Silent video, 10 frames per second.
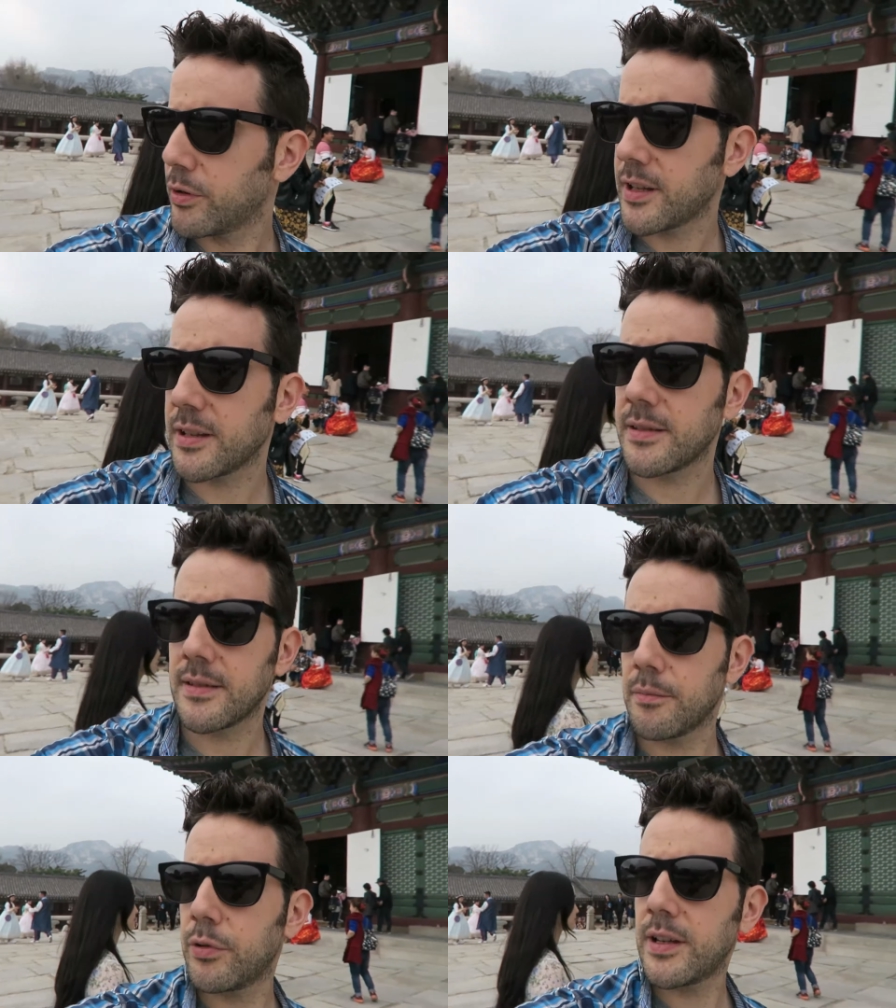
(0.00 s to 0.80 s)
pretty
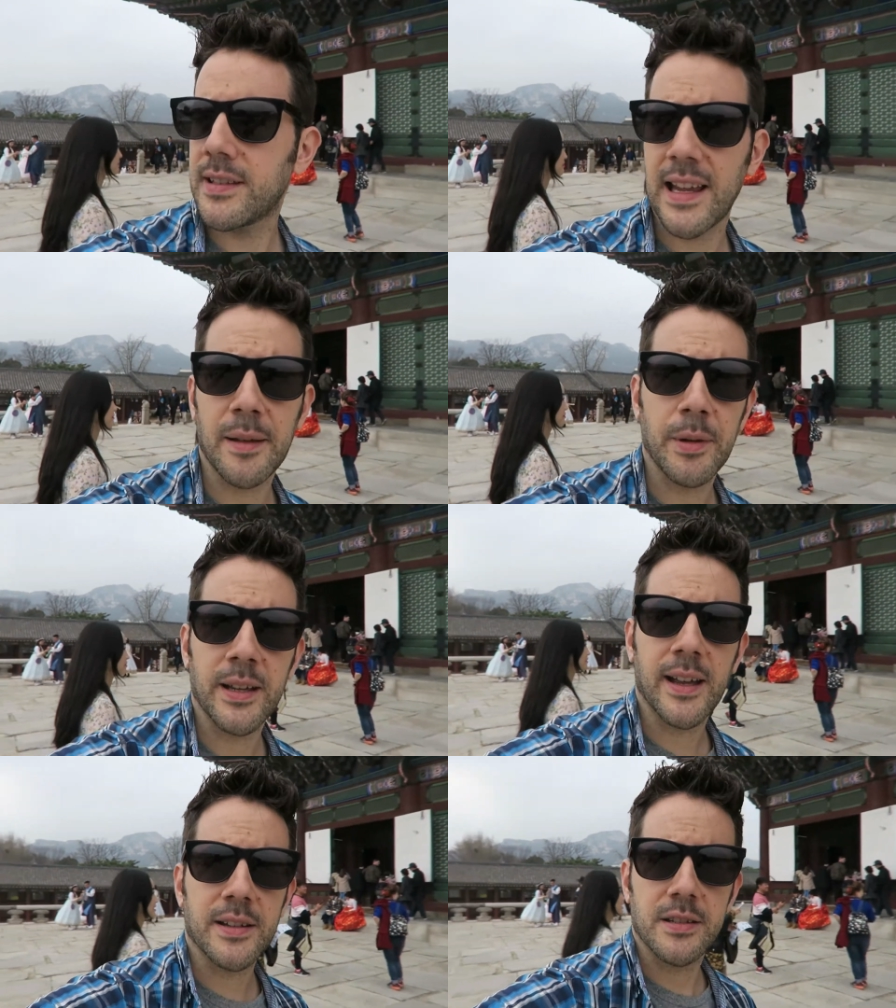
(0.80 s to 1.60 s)
dang
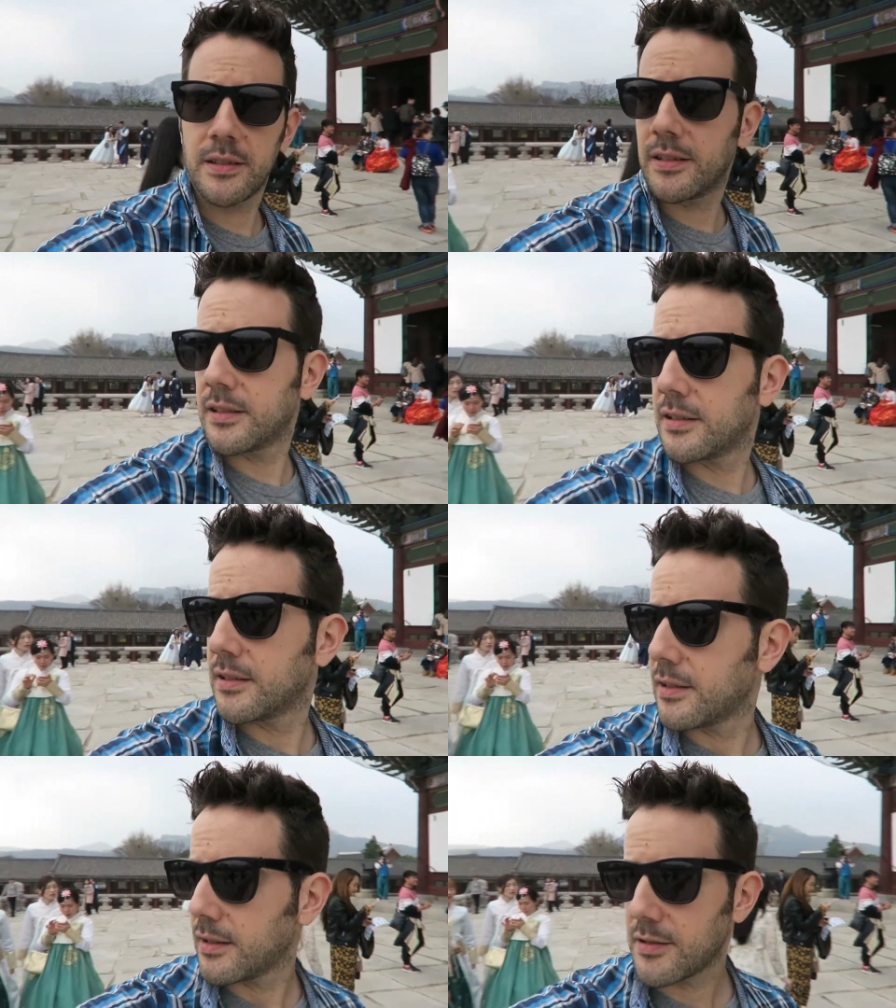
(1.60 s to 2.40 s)
big, actually.
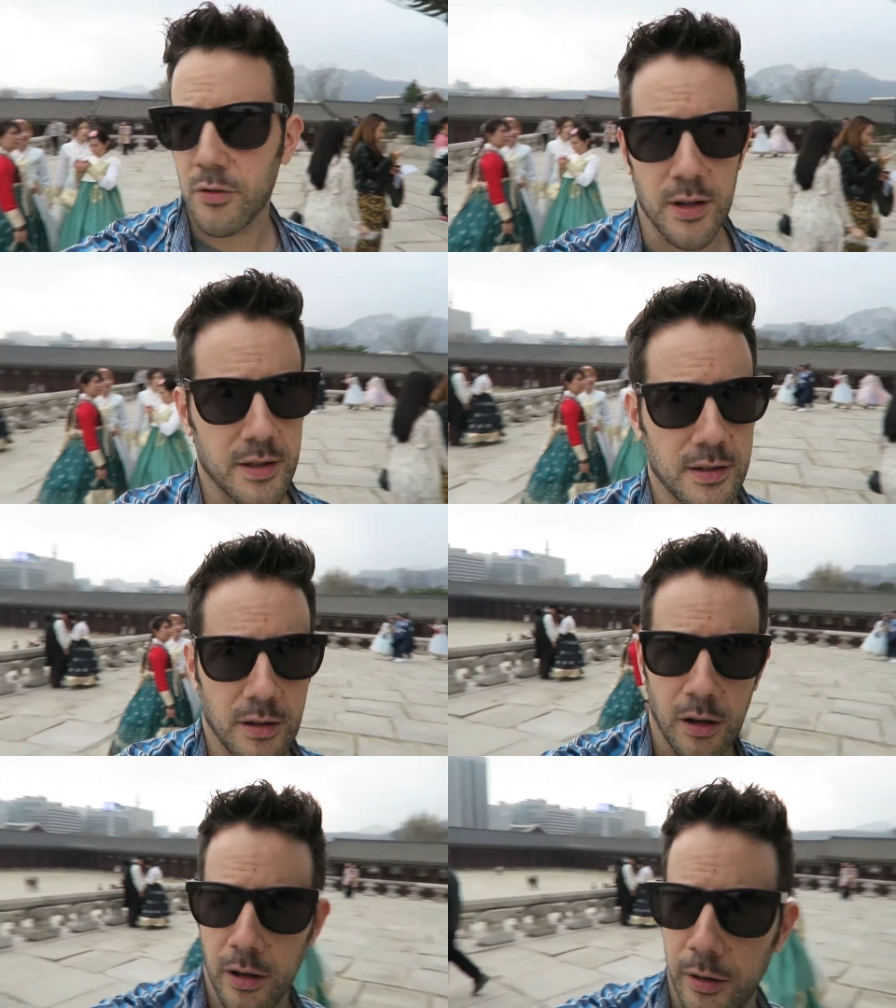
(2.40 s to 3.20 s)
It stretches
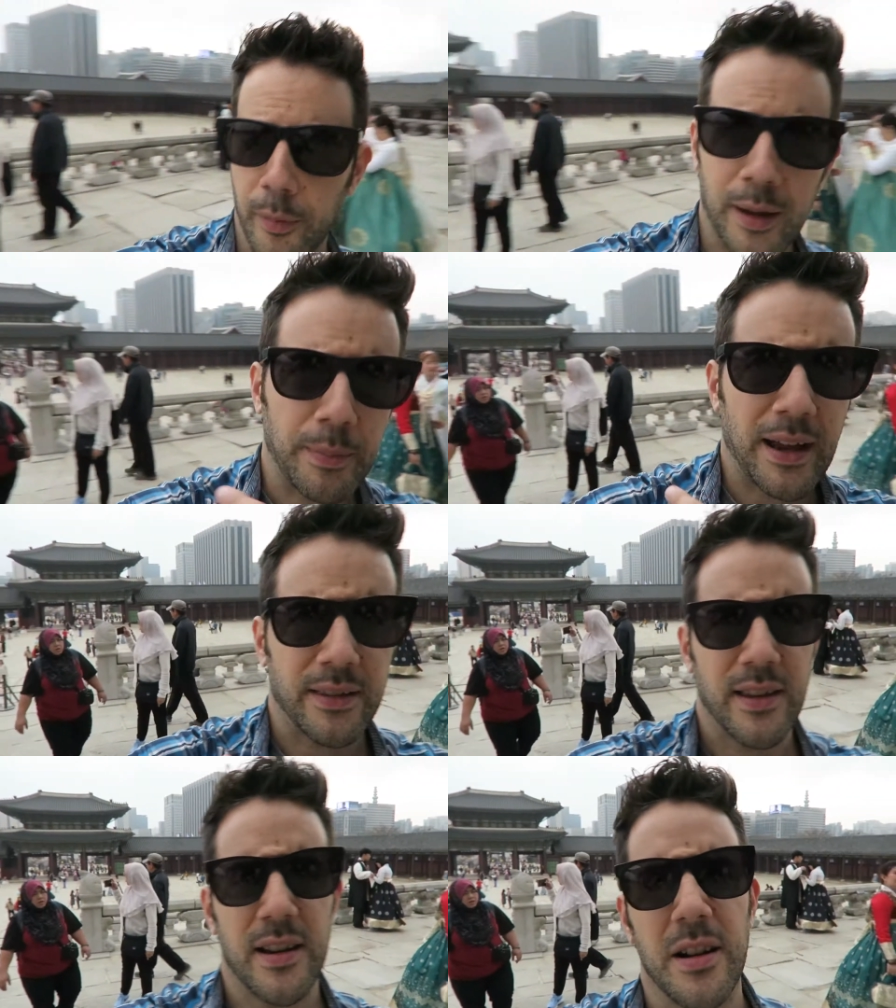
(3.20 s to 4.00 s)
all the way
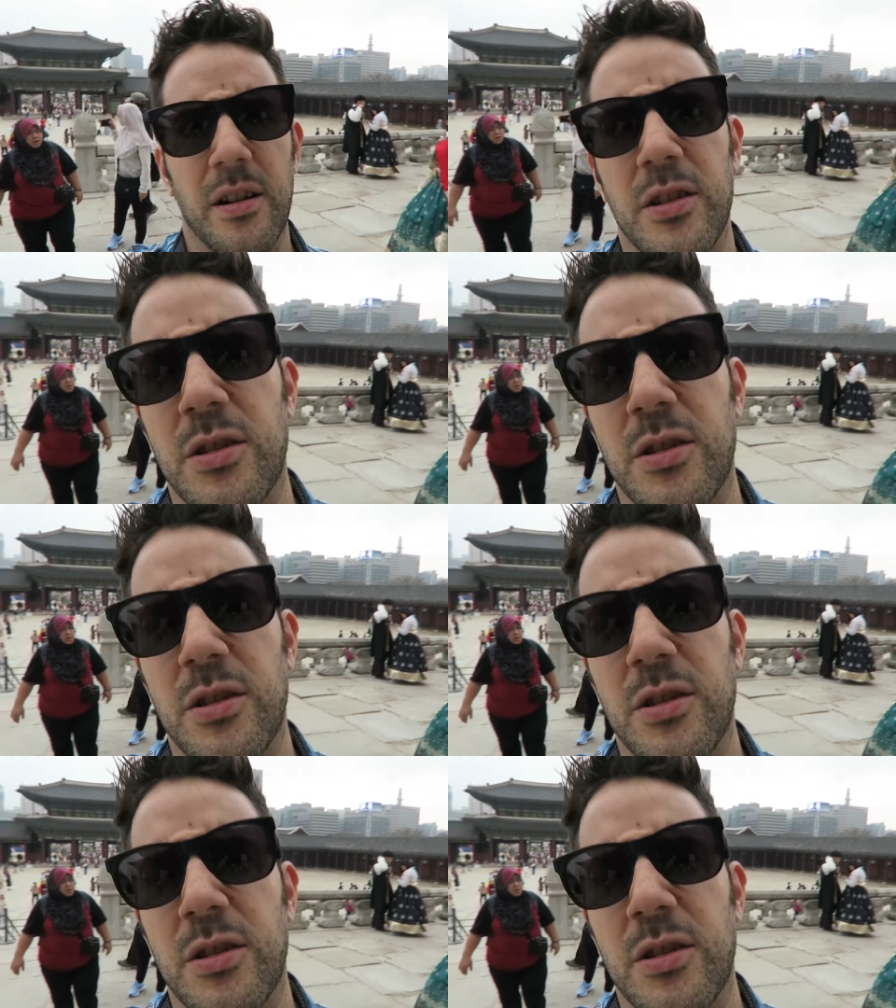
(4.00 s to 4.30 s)
back there.